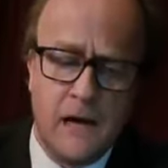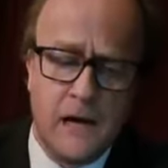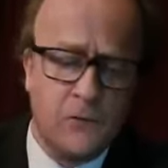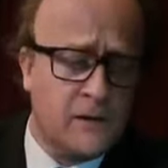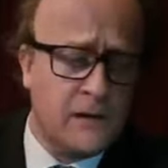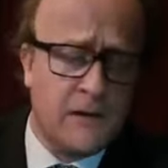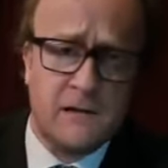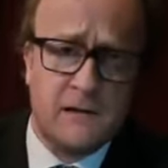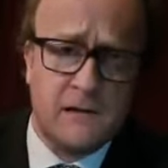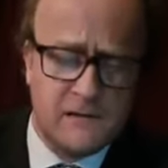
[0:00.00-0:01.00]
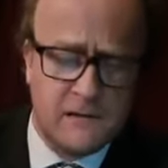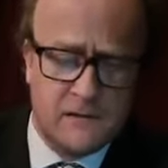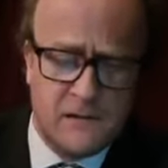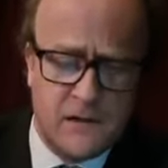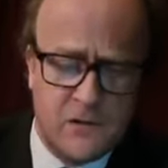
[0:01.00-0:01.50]
and without any
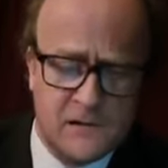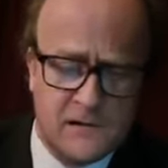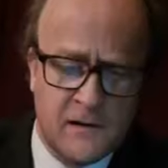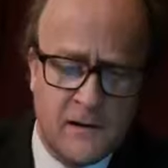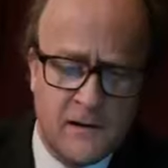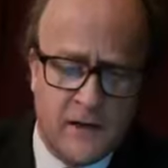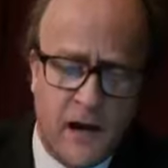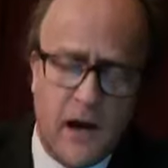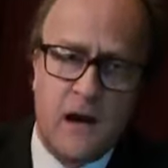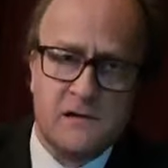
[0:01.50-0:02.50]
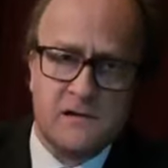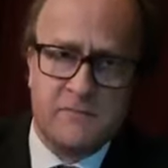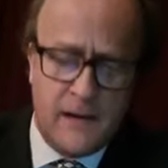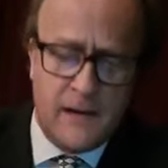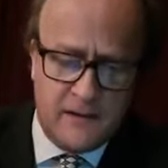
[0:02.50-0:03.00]
certain news, the hearts
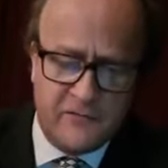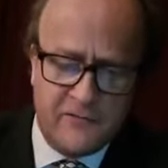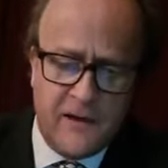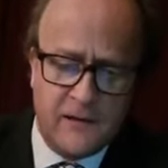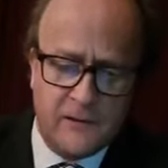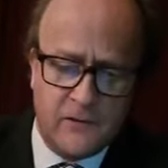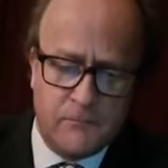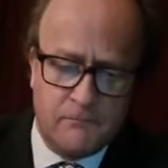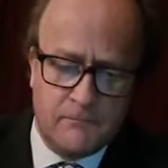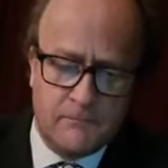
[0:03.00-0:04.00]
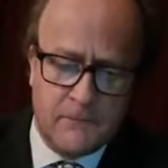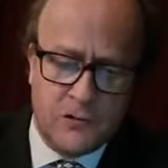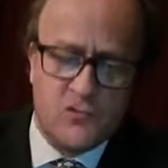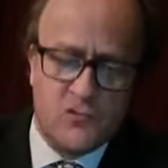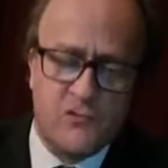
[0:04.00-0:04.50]
of men failed them
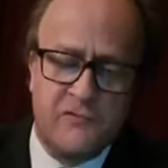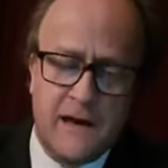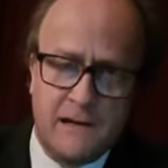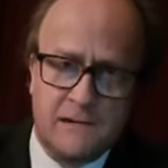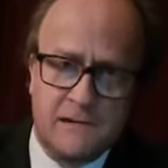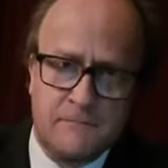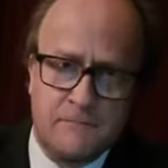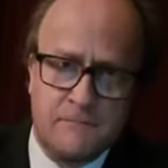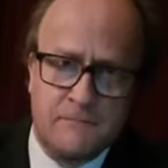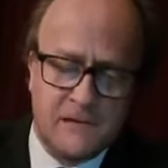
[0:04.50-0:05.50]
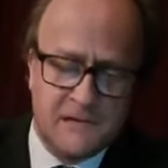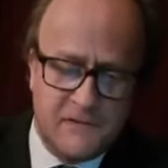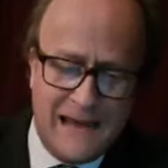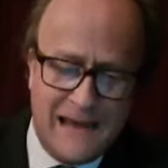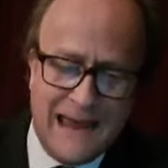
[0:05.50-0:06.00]
and grew faint, as
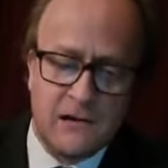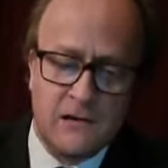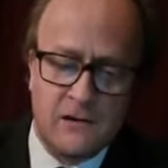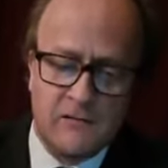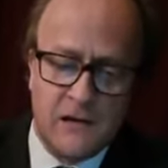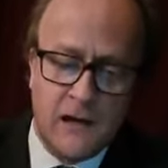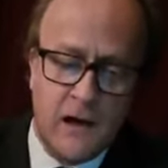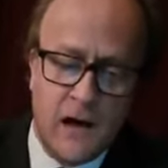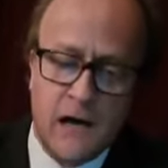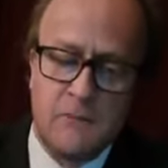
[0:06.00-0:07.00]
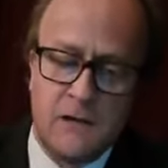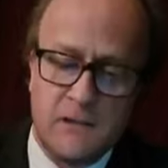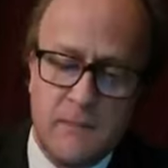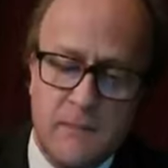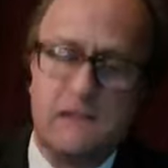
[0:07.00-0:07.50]
if the agony of the army
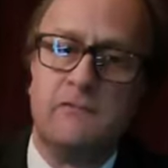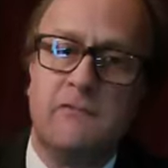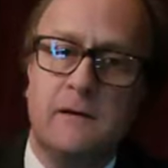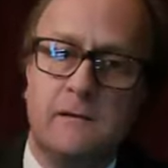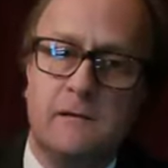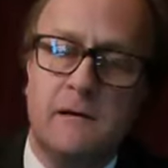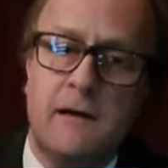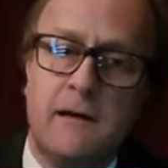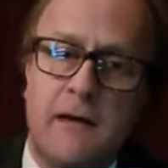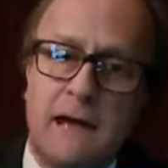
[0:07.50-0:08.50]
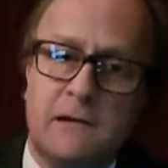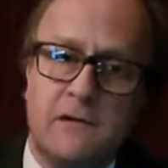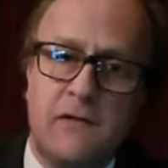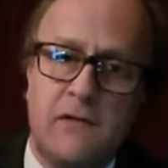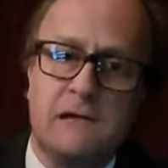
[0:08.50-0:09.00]
and the battlefield had
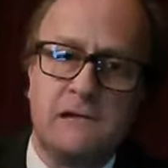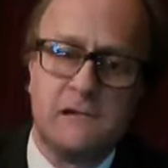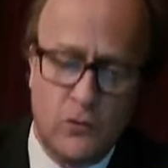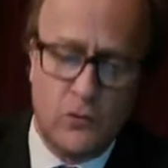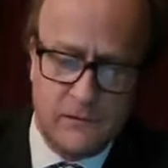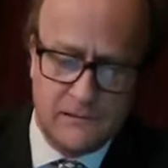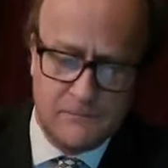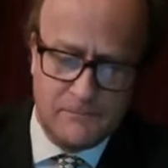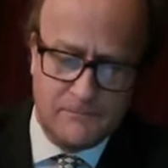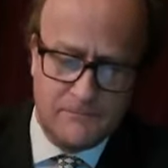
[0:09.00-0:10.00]
entered their souls.